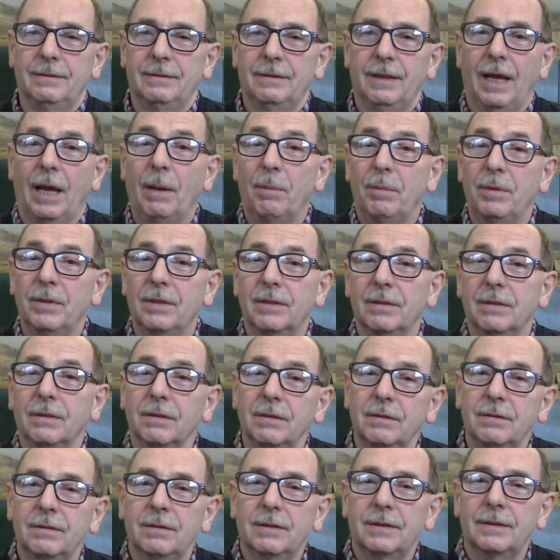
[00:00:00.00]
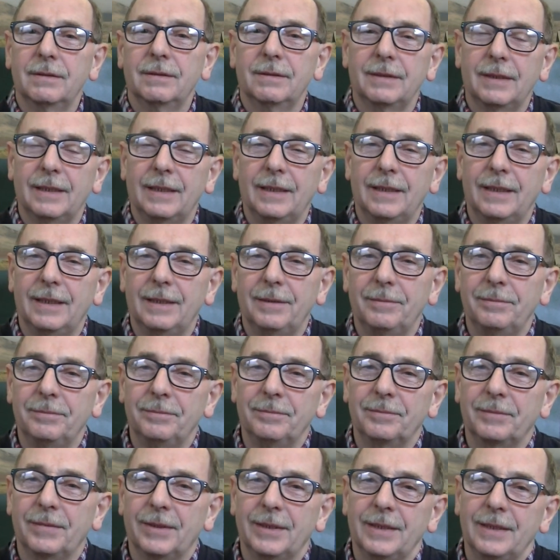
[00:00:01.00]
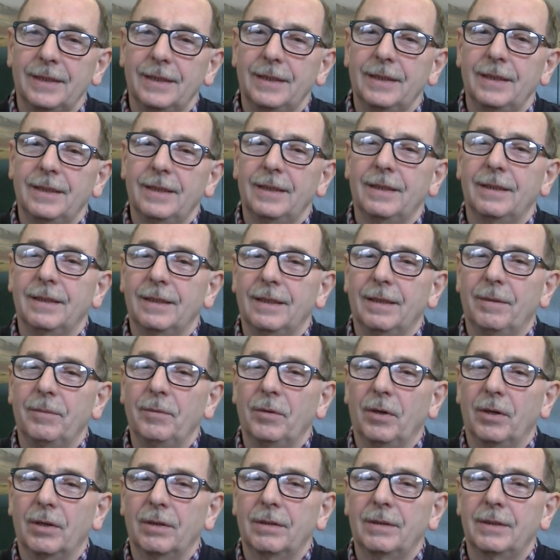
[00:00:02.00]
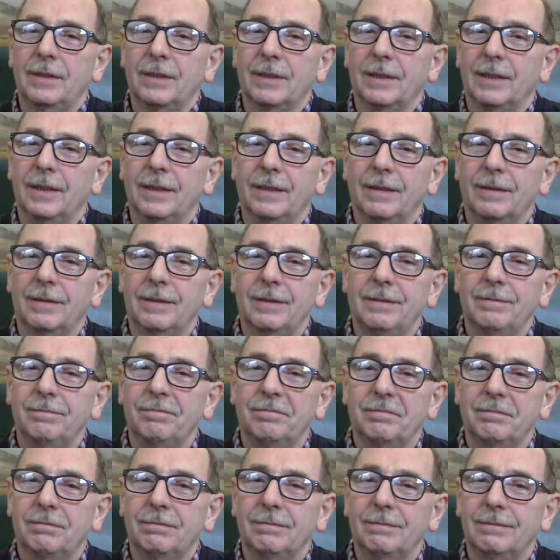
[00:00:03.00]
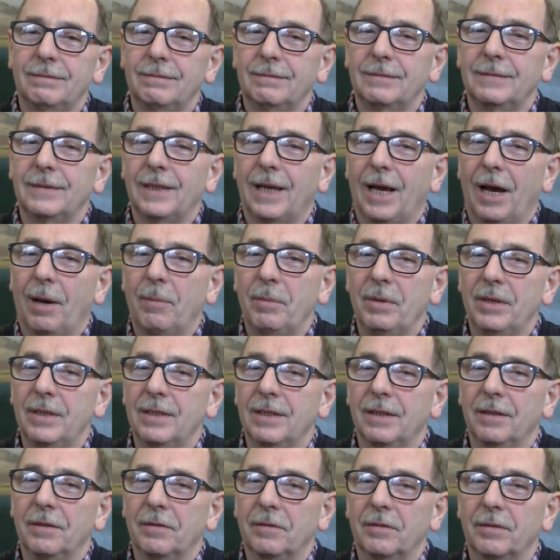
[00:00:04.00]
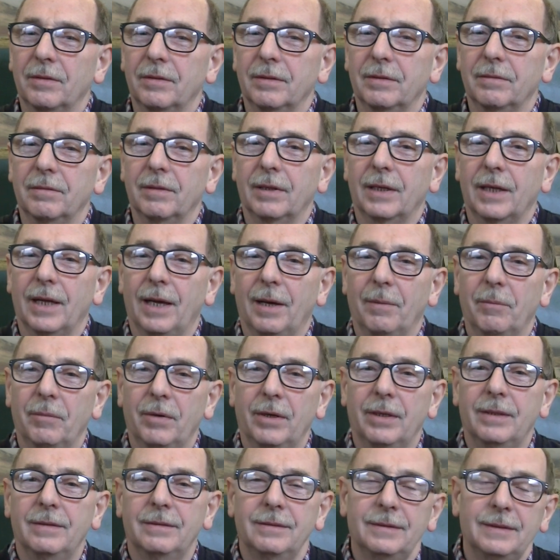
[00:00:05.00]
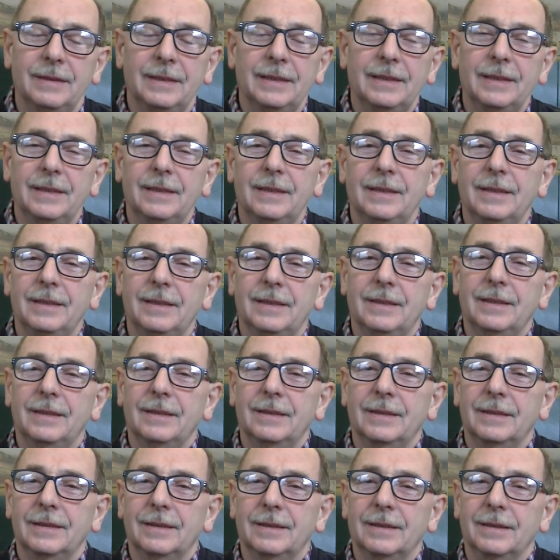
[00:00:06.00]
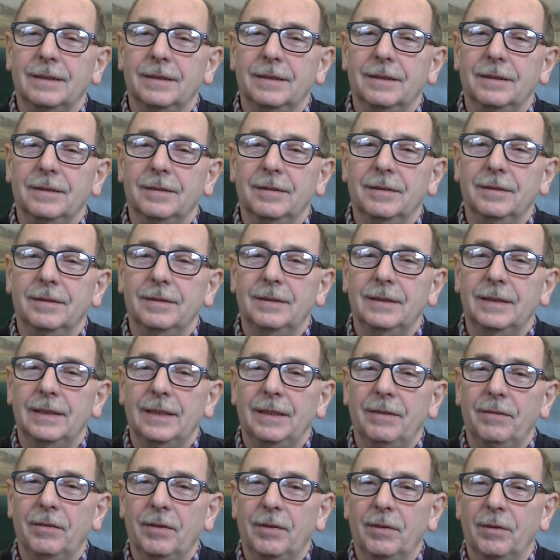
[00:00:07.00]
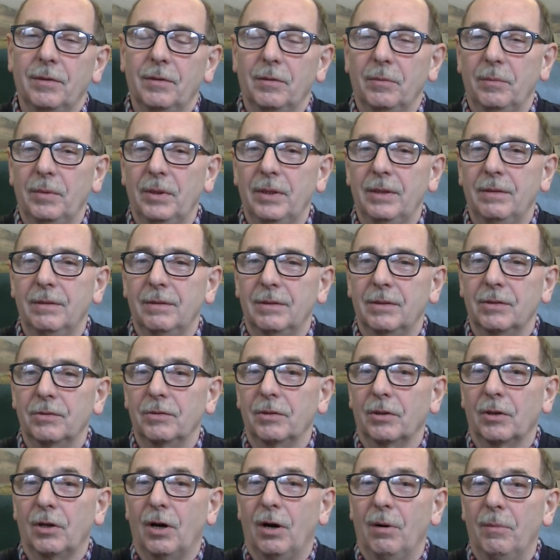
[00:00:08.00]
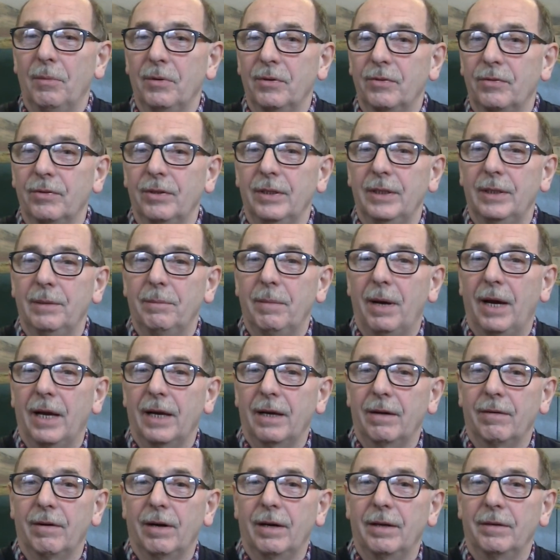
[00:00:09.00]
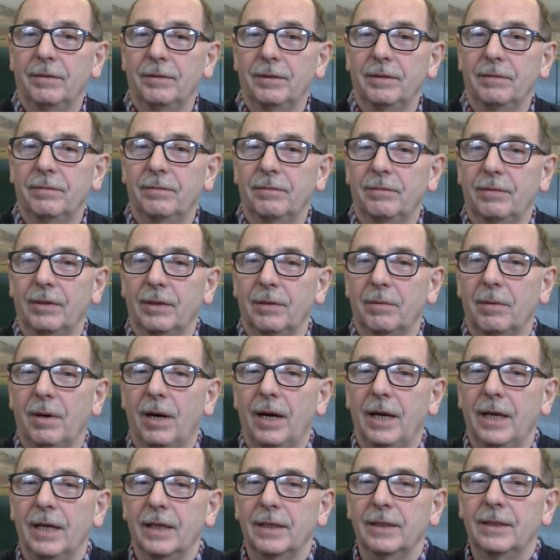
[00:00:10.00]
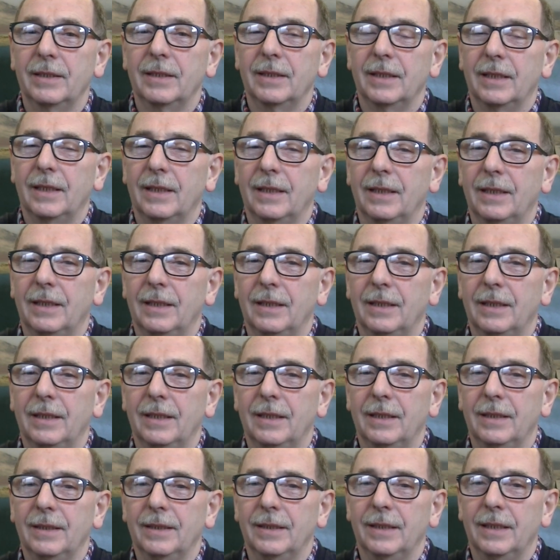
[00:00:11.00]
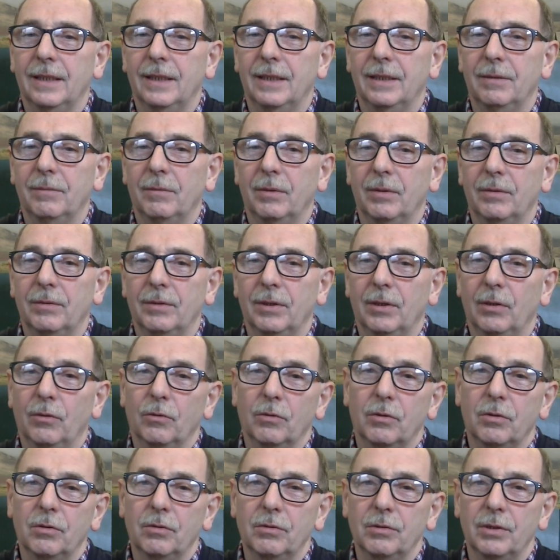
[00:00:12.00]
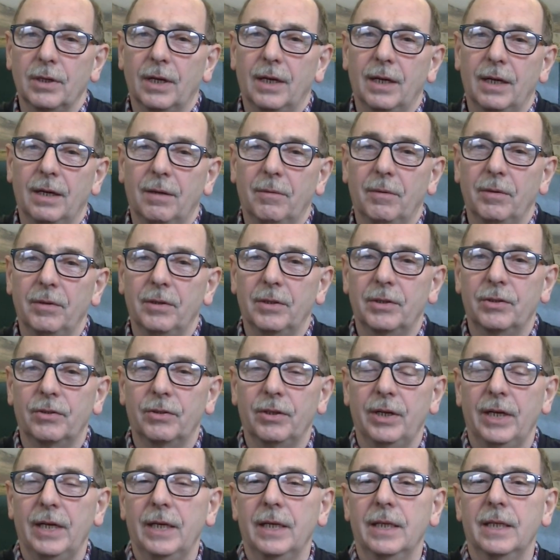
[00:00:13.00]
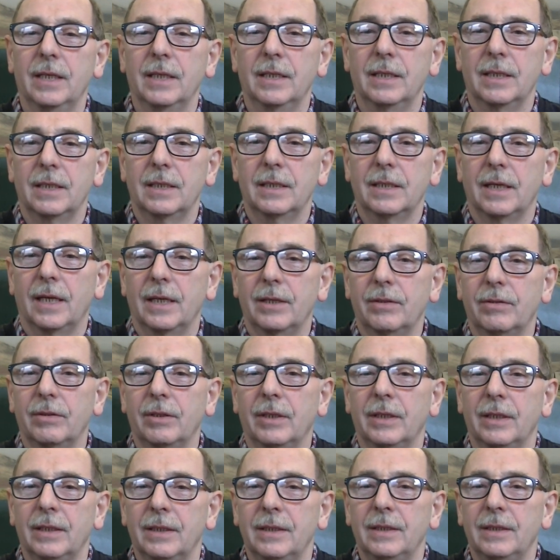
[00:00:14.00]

episodes um, I'm not uh, happy sitting in front of a camera so everything will be just a commentary in the background if required uh, and uh, what the locals are, what the train is etc.